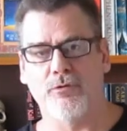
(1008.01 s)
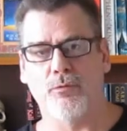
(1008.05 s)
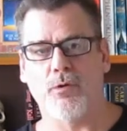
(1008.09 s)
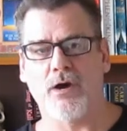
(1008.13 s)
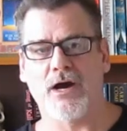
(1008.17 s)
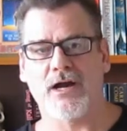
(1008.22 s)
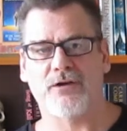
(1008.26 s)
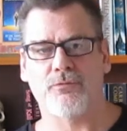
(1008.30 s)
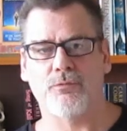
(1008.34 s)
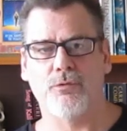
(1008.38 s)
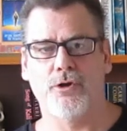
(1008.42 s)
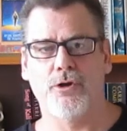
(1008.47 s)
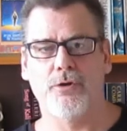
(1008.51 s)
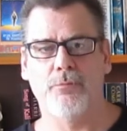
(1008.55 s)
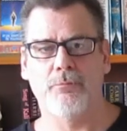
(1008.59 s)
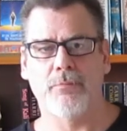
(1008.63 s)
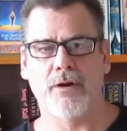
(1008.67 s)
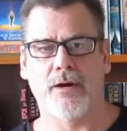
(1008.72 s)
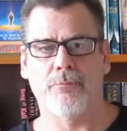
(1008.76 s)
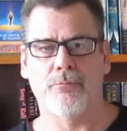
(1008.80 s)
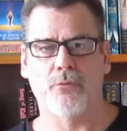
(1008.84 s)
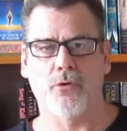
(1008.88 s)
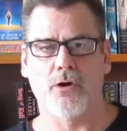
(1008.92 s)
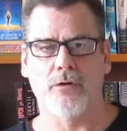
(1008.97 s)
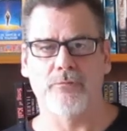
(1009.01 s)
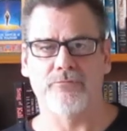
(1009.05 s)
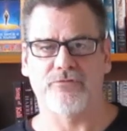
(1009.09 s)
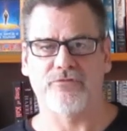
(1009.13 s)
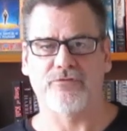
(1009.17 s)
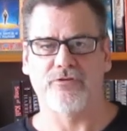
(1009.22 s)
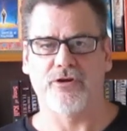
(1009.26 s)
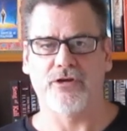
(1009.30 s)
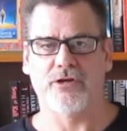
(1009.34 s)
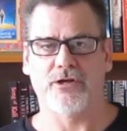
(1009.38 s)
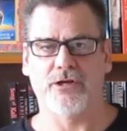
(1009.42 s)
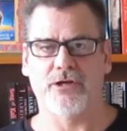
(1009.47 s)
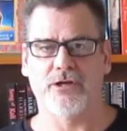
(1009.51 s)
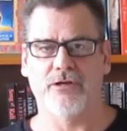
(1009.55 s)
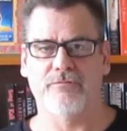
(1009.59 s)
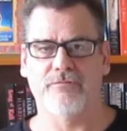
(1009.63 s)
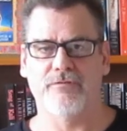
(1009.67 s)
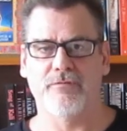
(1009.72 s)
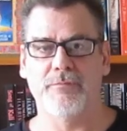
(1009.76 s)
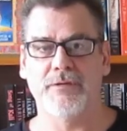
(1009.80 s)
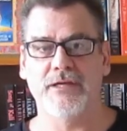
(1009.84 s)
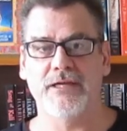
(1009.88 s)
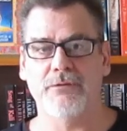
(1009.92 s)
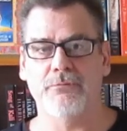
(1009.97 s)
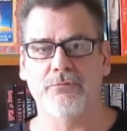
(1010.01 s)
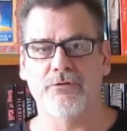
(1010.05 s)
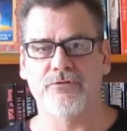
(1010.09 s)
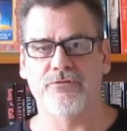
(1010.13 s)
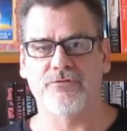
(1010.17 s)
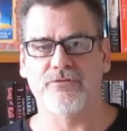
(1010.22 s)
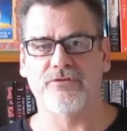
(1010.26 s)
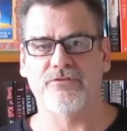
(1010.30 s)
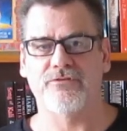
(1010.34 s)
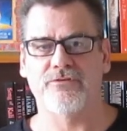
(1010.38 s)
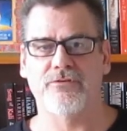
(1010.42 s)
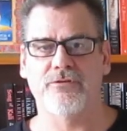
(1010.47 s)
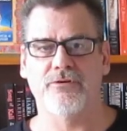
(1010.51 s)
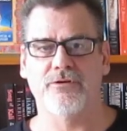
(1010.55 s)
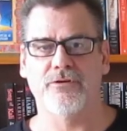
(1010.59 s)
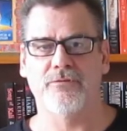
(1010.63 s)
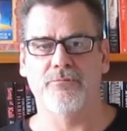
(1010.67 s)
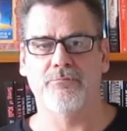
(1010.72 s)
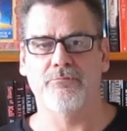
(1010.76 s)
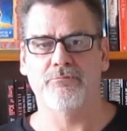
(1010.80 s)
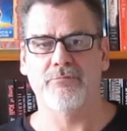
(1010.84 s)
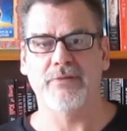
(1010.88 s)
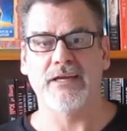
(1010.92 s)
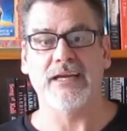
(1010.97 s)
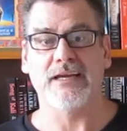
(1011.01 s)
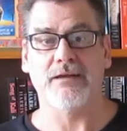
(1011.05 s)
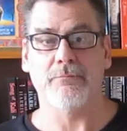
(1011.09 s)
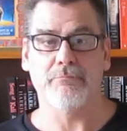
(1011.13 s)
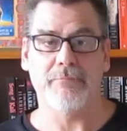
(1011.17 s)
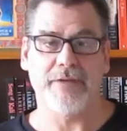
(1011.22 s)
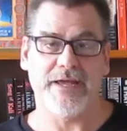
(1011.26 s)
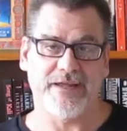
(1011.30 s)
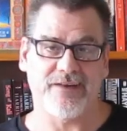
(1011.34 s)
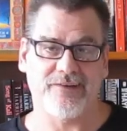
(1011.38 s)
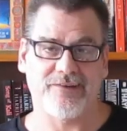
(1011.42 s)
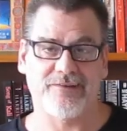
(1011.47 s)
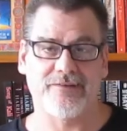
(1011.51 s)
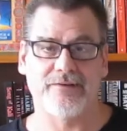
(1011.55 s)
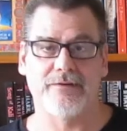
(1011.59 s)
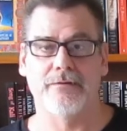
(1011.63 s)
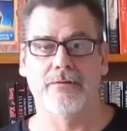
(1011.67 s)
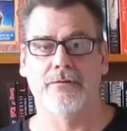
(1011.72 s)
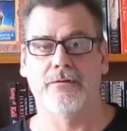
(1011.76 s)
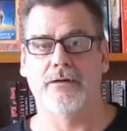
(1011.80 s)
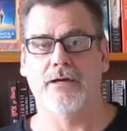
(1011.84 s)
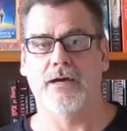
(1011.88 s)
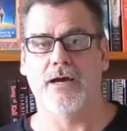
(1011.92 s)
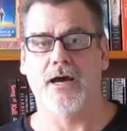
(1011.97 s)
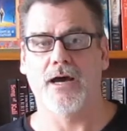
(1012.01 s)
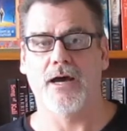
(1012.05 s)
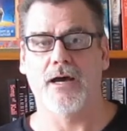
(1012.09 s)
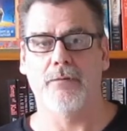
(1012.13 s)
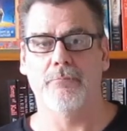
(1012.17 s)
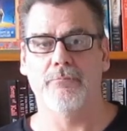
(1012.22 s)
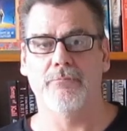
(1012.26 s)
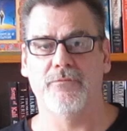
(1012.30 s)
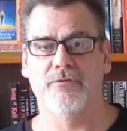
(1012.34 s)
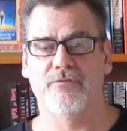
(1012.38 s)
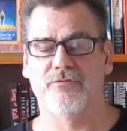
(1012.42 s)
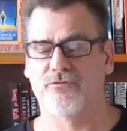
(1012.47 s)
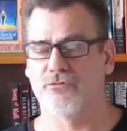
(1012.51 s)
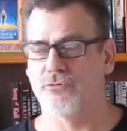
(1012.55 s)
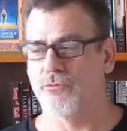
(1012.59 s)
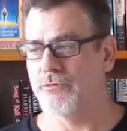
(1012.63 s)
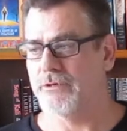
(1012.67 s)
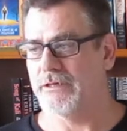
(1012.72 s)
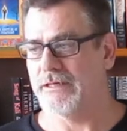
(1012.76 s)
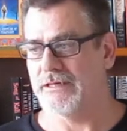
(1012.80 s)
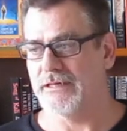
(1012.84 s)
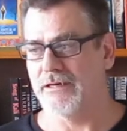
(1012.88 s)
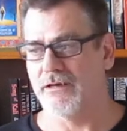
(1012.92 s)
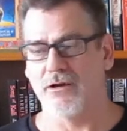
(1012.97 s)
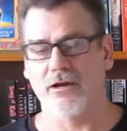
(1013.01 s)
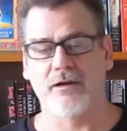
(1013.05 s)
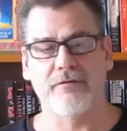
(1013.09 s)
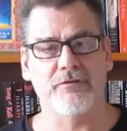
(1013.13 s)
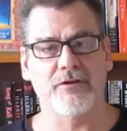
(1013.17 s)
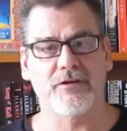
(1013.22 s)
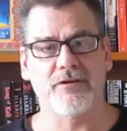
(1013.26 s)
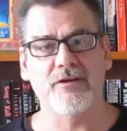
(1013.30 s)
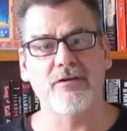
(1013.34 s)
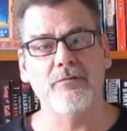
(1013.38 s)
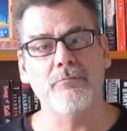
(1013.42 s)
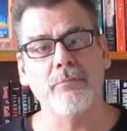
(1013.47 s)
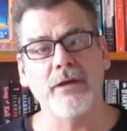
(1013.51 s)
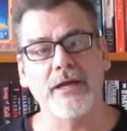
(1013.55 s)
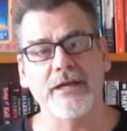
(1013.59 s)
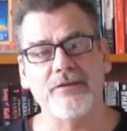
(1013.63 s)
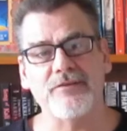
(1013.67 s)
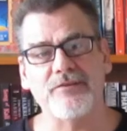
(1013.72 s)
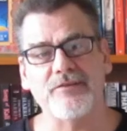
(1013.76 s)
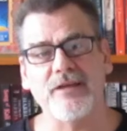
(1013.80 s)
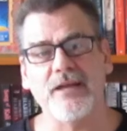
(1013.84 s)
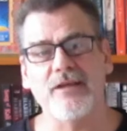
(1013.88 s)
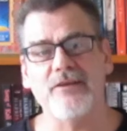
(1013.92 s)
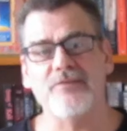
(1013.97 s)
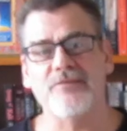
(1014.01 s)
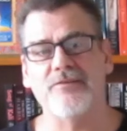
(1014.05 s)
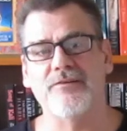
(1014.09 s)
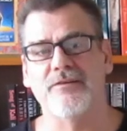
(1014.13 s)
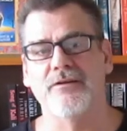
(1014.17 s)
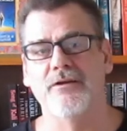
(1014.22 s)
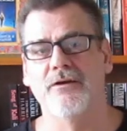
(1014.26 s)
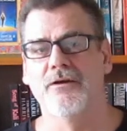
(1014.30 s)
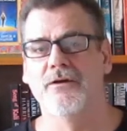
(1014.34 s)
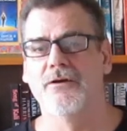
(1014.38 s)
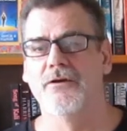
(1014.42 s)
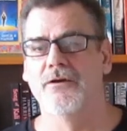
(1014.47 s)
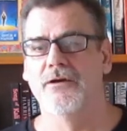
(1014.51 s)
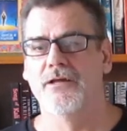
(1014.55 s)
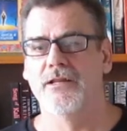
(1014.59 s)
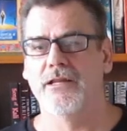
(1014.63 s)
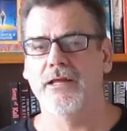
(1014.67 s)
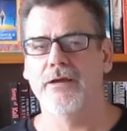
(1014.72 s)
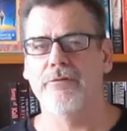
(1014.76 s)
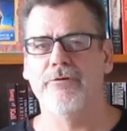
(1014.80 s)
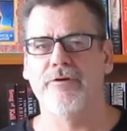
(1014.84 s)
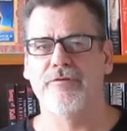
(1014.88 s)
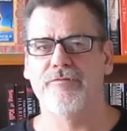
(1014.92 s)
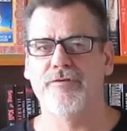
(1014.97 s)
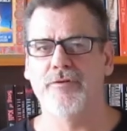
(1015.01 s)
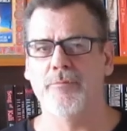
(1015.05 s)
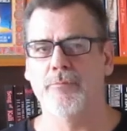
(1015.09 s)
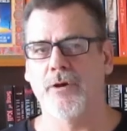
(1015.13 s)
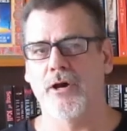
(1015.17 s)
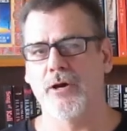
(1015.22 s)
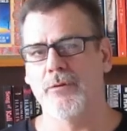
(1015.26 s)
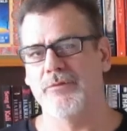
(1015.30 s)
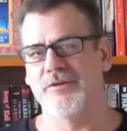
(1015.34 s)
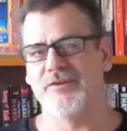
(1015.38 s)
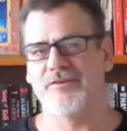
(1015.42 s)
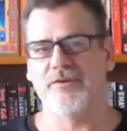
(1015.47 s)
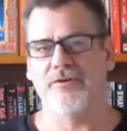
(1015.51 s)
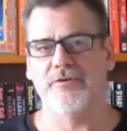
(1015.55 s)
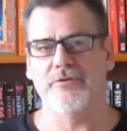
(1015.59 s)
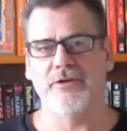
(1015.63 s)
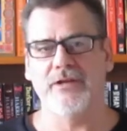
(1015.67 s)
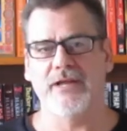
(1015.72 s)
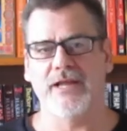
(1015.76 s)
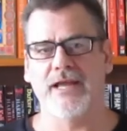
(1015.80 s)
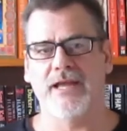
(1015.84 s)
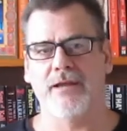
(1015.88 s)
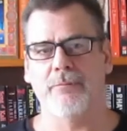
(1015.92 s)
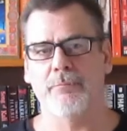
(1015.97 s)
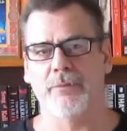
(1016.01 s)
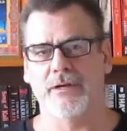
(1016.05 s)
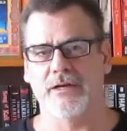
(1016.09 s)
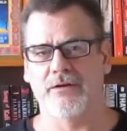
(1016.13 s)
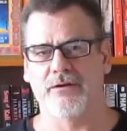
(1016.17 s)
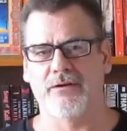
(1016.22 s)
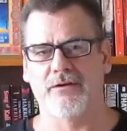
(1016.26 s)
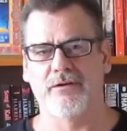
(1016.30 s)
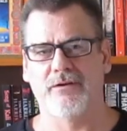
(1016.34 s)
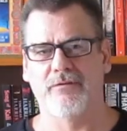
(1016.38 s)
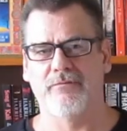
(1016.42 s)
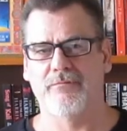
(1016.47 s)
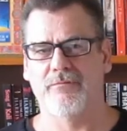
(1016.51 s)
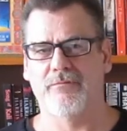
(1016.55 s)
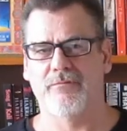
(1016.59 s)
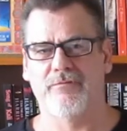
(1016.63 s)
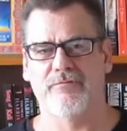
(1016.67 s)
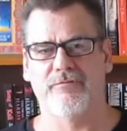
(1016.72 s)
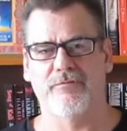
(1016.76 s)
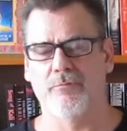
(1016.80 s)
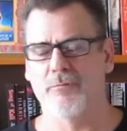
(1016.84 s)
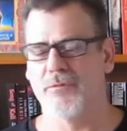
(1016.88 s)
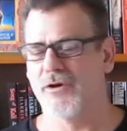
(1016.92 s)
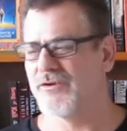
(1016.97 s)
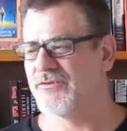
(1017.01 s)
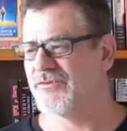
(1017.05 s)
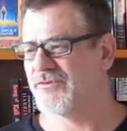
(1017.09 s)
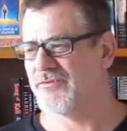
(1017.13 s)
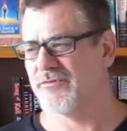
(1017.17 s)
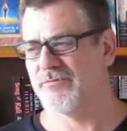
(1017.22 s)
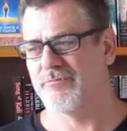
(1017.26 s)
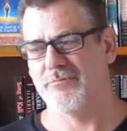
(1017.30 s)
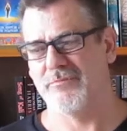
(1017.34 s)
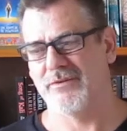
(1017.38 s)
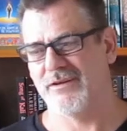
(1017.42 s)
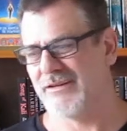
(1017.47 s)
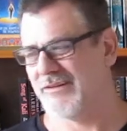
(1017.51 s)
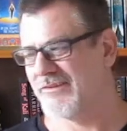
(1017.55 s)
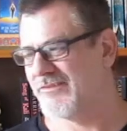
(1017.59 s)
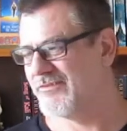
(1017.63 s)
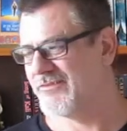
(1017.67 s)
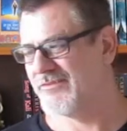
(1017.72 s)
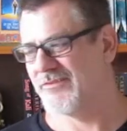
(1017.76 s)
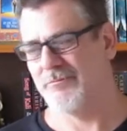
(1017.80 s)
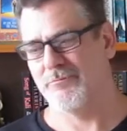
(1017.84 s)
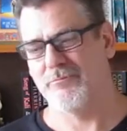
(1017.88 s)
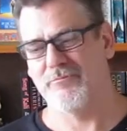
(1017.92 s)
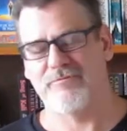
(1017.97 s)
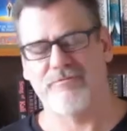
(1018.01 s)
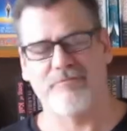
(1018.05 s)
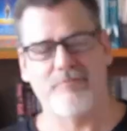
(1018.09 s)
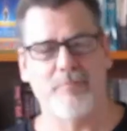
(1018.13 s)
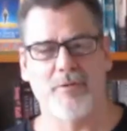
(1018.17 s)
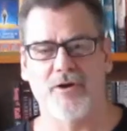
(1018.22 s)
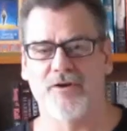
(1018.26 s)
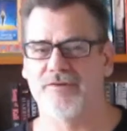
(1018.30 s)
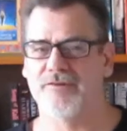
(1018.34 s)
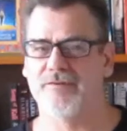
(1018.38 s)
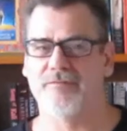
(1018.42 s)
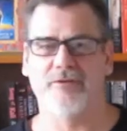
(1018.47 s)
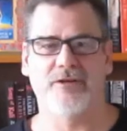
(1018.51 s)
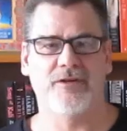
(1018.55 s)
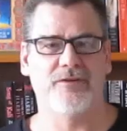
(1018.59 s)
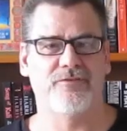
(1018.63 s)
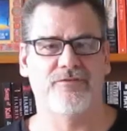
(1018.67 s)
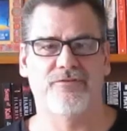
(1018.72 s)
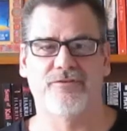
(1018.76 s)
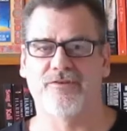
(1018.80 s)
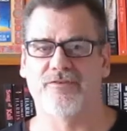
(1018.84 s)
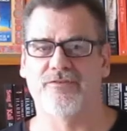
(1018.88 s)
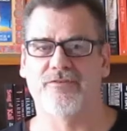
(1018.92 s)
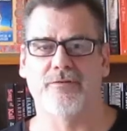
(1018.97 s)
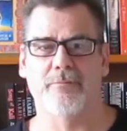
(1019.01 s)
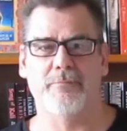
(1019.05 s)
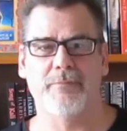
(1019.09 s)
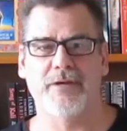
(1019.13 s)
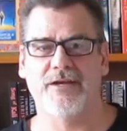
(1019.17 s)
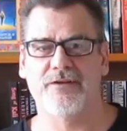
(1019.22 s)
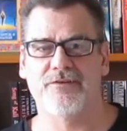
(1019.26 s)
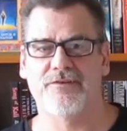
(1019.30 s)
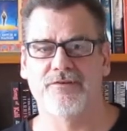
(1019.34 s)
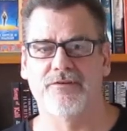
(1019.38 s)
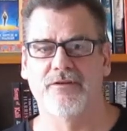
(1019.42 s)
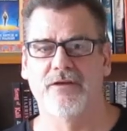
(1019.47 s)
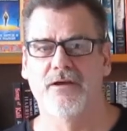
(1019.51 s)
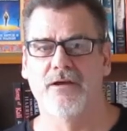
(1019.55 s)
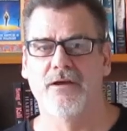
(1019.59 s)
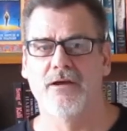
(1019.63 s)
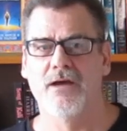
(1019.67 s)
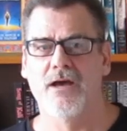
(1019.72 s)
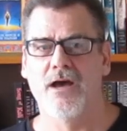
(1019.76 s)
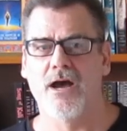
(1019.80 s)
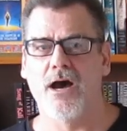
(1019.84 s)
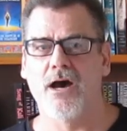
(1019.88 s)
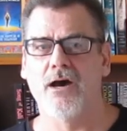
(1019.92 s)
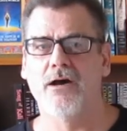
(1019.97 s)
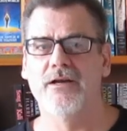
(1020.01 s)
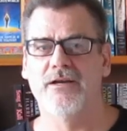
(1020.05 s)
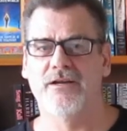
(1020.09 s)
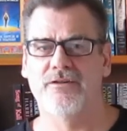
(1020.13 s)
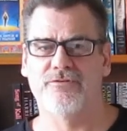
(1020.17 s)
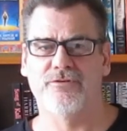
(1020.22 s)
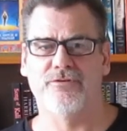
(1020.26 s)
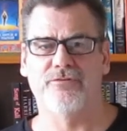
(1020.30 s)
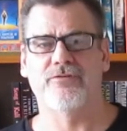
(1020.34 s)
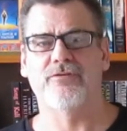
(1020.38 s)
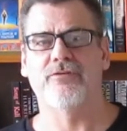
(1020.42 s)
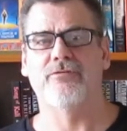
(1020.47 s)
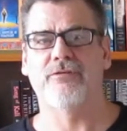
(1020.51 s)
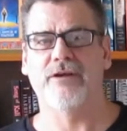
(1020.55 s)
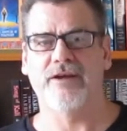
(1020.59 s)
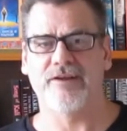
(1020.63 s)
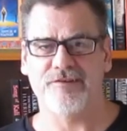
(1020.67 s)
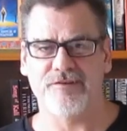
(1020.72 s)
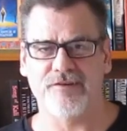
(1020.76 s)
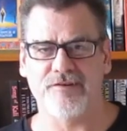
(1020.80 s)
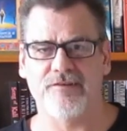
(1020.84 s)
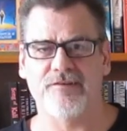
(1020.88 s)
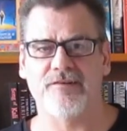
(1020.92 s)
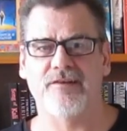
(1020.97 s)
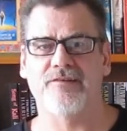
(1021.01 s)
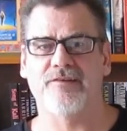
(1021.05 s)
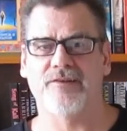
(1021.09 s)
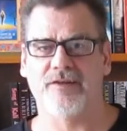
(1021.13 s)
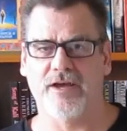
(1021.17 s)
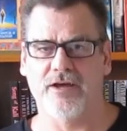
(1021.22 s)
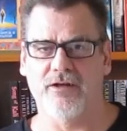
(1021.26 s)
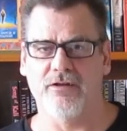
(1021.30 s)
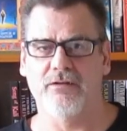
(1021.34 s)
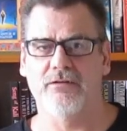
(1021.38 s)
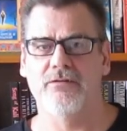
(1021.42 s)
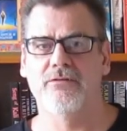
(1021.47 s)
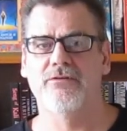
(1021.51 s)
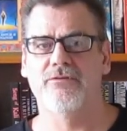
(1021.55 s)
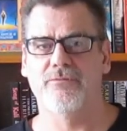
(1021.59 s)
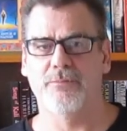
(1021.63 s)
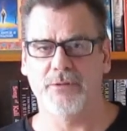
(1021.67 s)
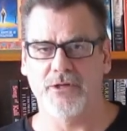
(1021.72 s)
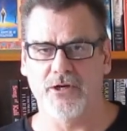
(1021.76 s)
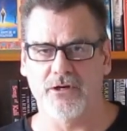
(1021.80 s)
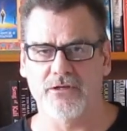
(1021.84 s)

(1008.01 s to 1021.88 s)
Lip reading: the White Worm by Bram Stoker, for me, was just a big mess. The story, a lot of it didn't make sense. There were a few moments here and there, but for most of it, it's just a mess. Oh, and it's also racist as hell, to be